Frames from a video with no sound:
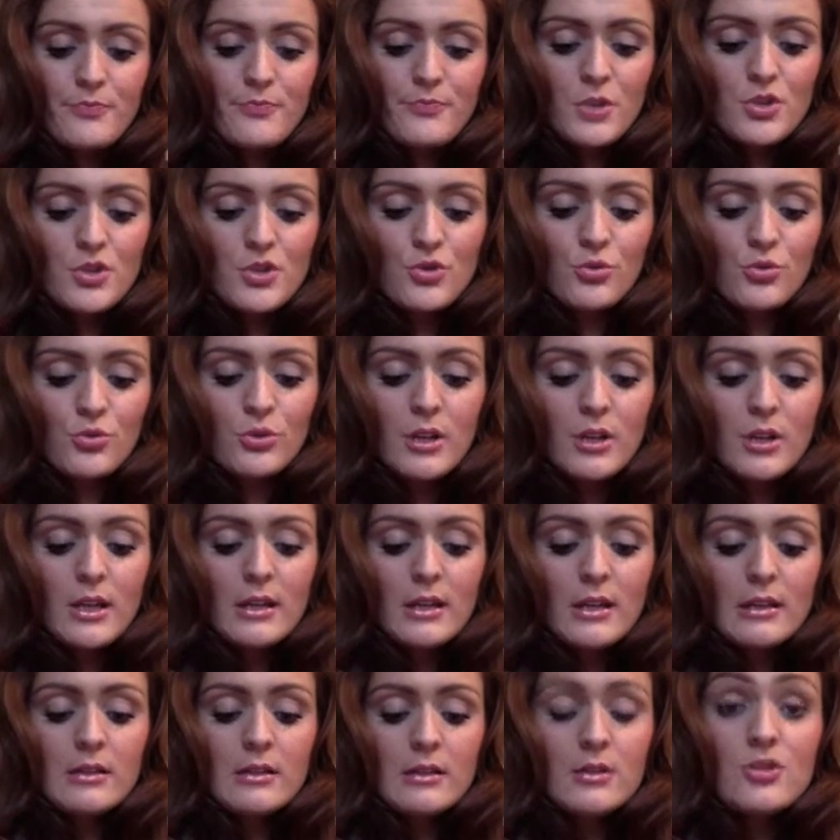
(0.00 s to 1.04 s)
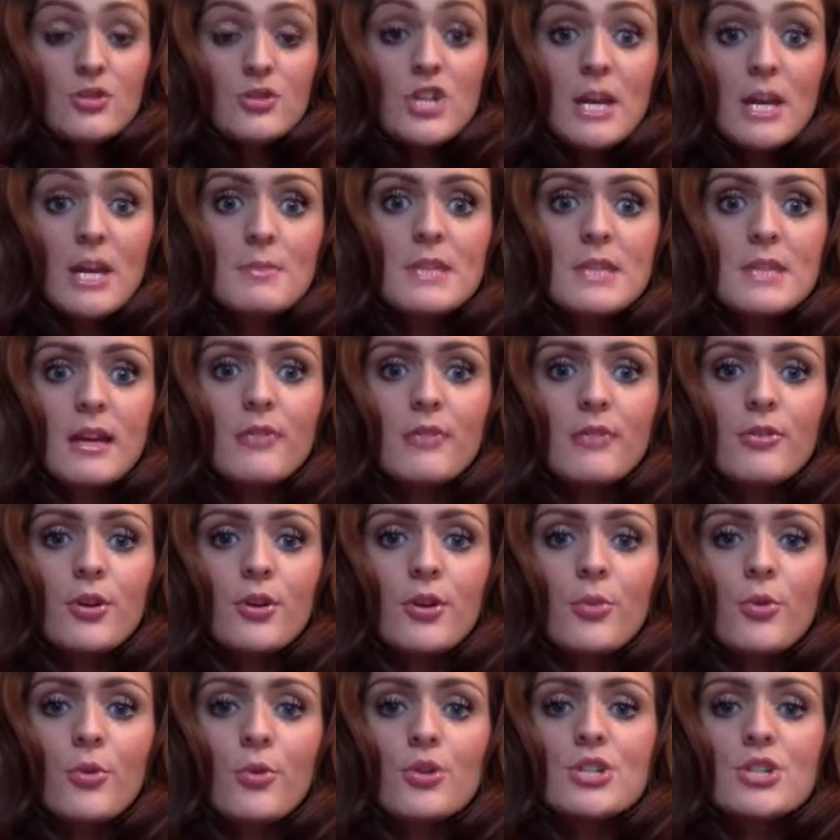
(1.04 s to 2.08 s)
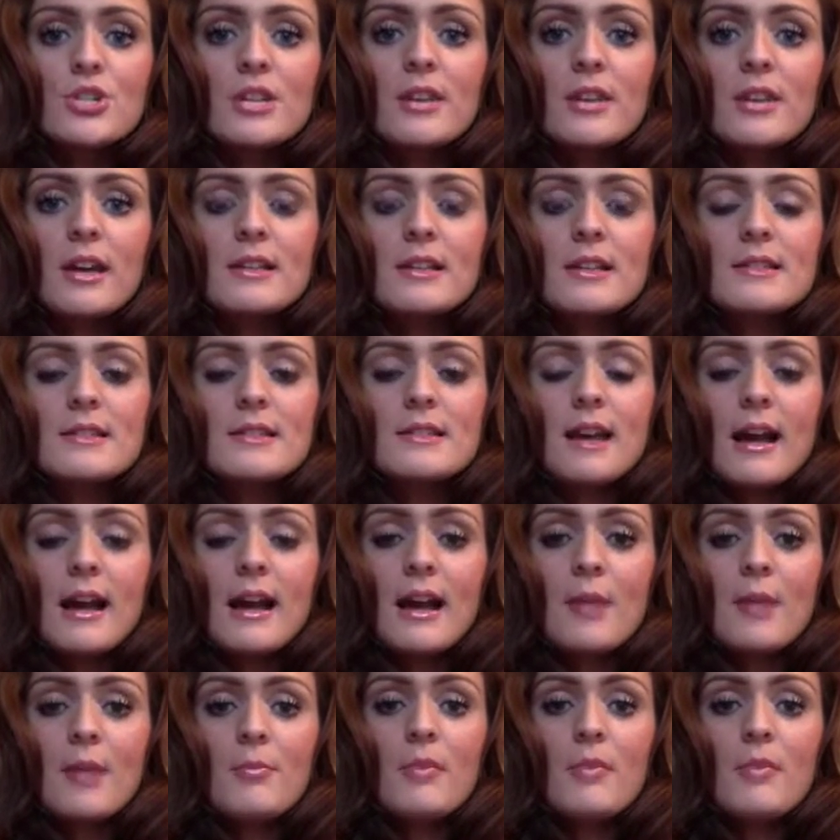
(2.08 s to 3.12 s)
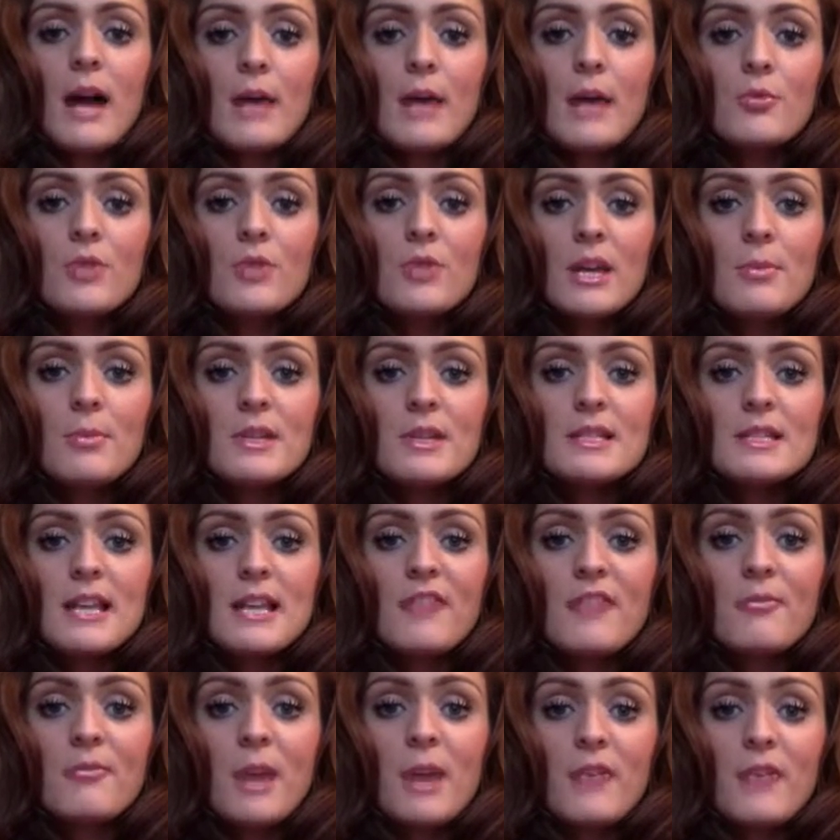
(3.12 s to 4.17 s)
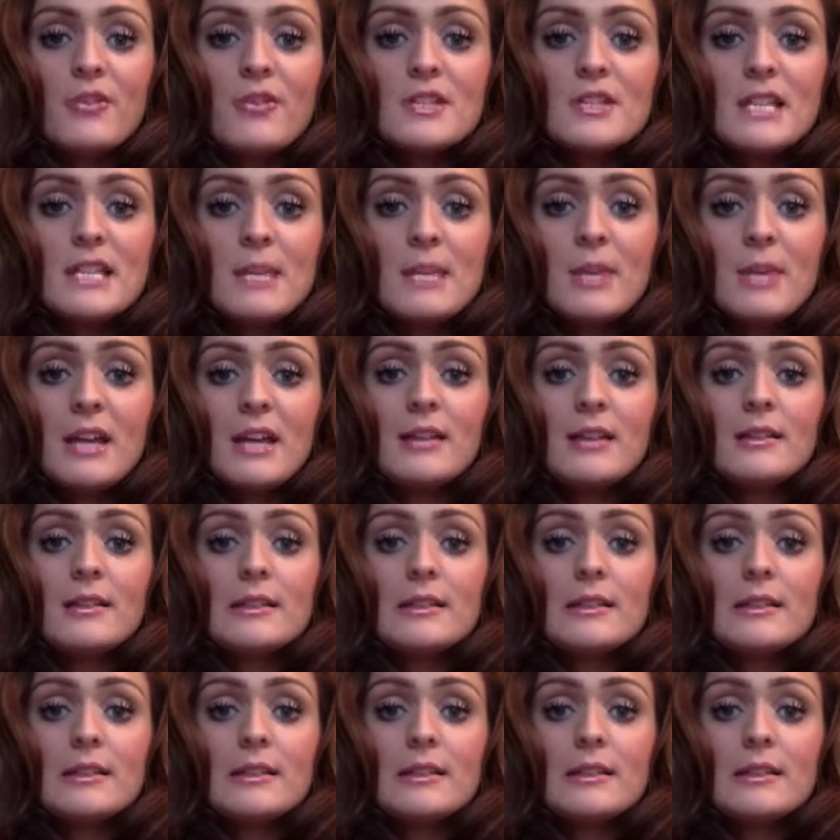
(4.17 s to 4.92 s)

So James, if you're watching this, I will keep it safe. But if you see me,